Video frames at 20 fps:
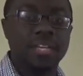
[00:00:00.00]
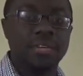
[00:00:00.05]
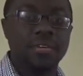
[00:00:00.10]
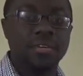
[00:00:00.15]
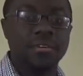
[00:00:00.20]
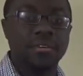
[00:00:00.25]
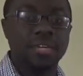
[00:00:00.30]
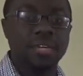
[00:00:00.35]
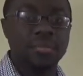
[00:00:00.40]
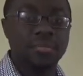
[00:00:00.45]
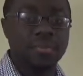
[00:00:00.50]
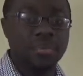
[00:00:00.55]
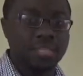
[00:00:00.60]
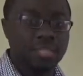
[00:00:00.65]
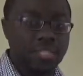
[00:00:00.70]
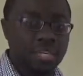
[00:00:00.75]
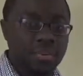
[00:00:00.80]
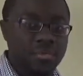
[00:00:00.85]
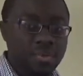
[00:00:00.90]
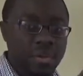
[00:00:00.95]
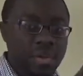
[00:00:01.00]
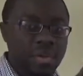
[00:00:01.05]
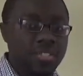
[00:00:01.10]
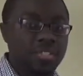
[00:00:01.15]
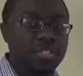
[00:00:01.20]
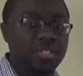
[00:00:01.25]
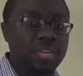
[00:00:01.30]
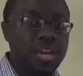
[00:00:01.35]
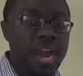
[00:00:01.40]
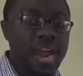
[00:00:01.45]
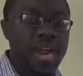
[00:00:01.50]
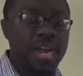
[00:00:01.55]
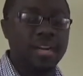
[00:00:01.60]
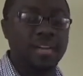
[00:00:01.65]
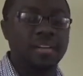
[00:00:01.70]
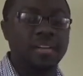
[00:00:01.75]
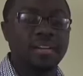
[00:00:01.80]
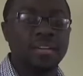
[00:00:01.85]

you'll keep yourself on track.